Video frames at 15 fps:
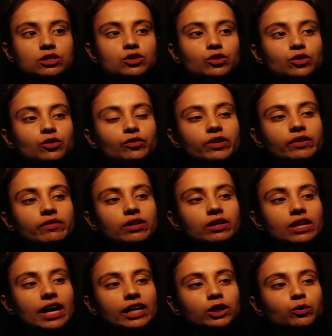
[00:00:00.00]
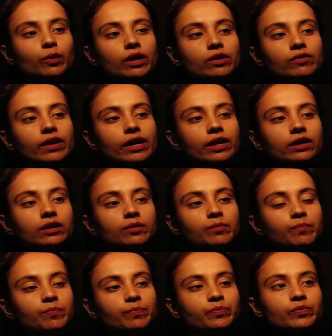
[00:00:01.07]
So we will write 12 here.
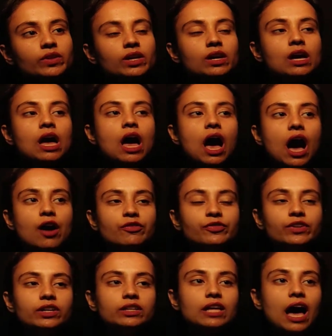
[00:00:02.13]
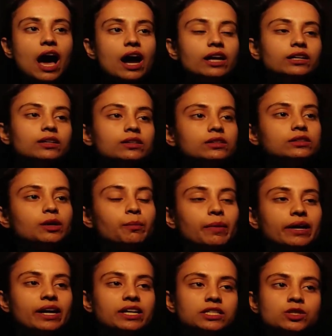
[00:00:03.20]
After that, the
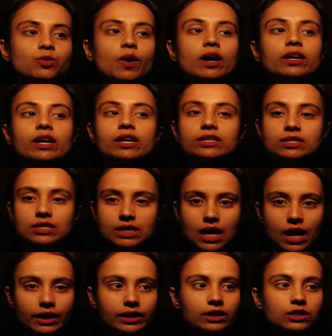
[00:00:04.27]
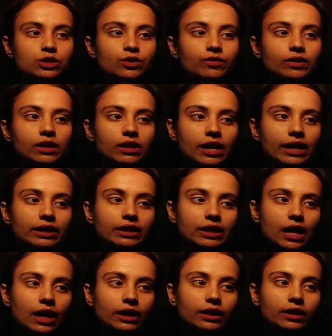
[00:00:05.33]
biggest one is 9. So we'll write
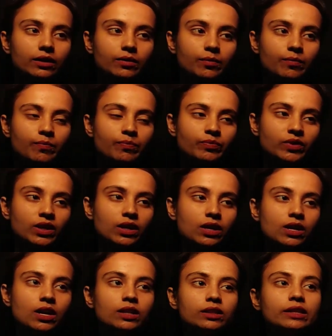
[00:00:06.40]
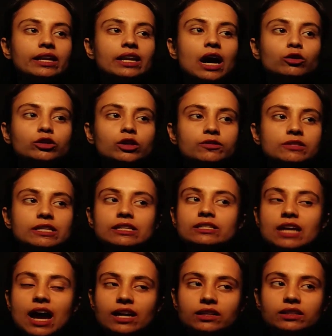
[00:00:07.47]
9. Then out of
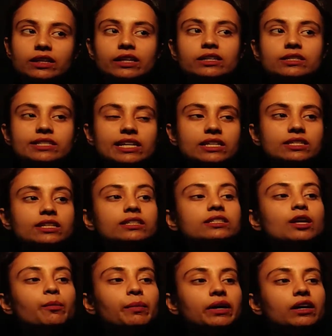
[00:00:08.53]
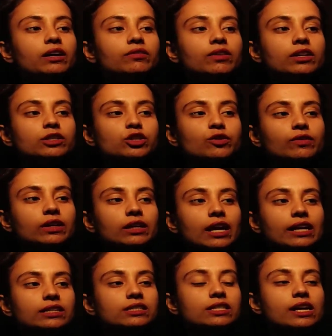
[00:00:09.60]
6 and 3, 6 is the bigger one, so we'll
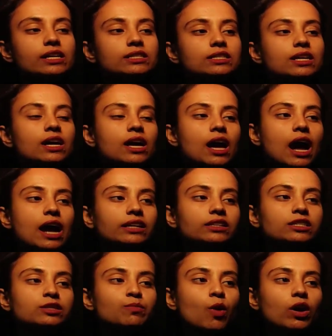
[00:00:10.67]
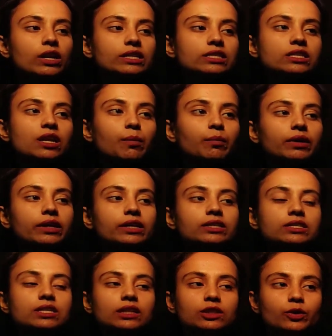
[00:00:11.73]
write 6, and the smallest number
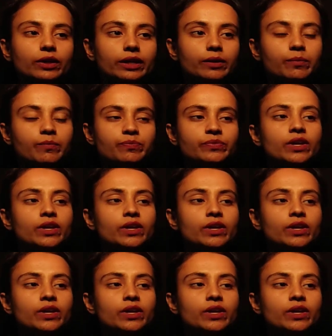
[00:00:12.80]
is 3.